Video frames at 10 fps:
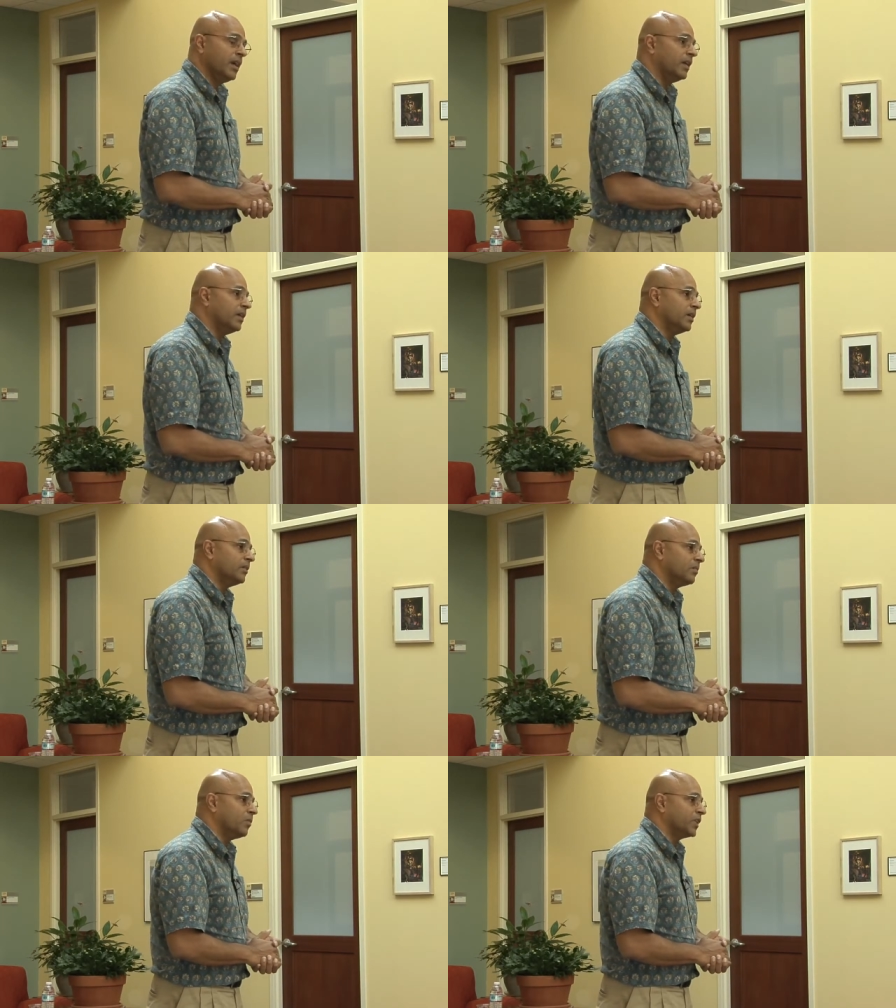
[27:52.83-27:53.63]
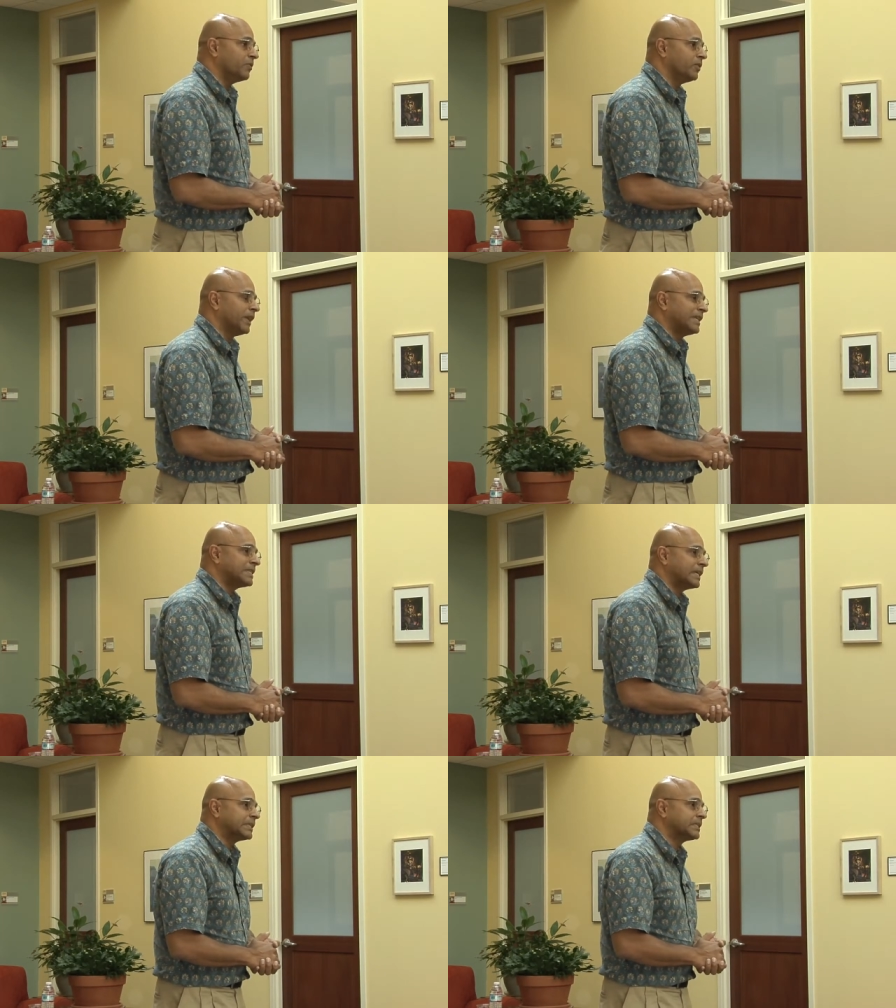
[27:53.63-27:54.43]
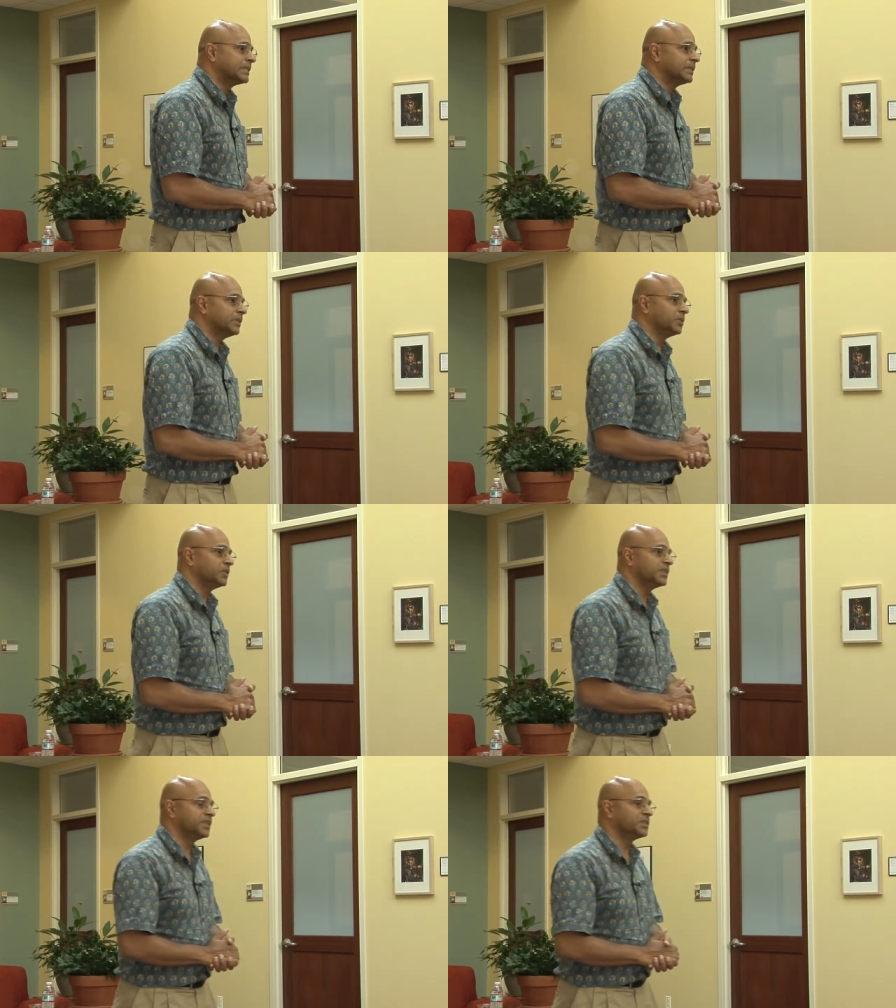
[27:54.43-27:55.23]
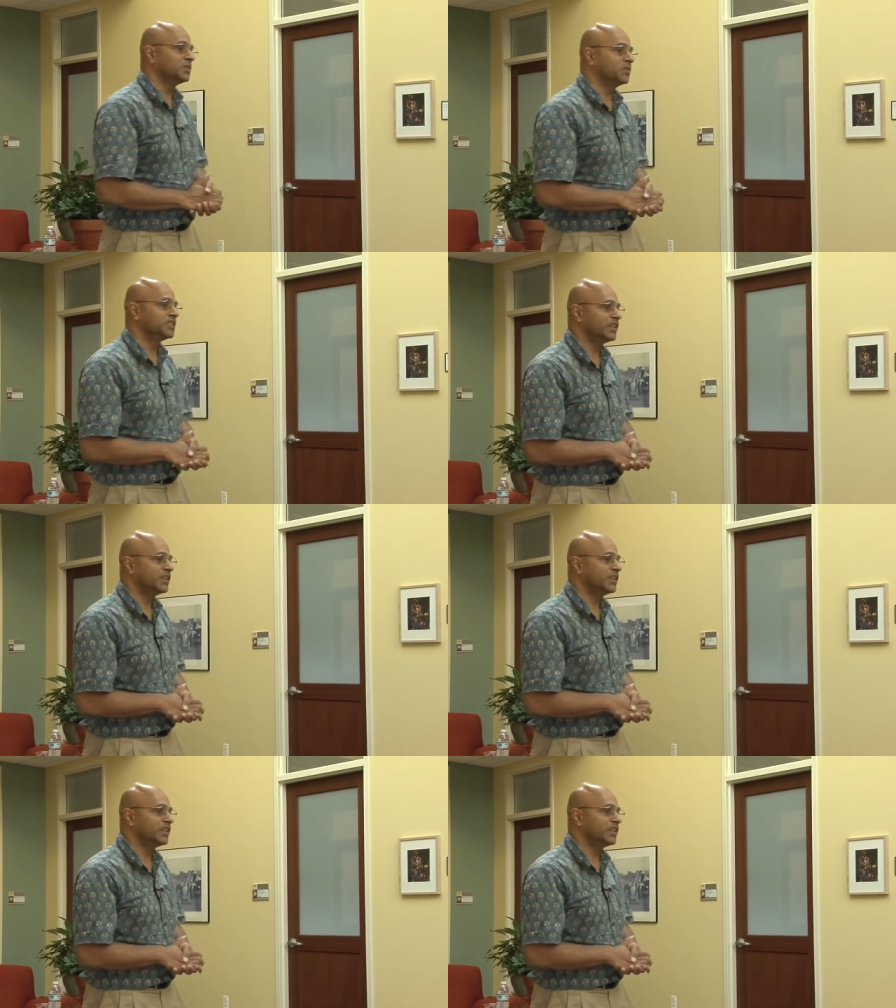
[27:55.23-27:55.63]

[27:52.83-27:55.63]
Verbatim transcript: uh, whatever excess you know the system is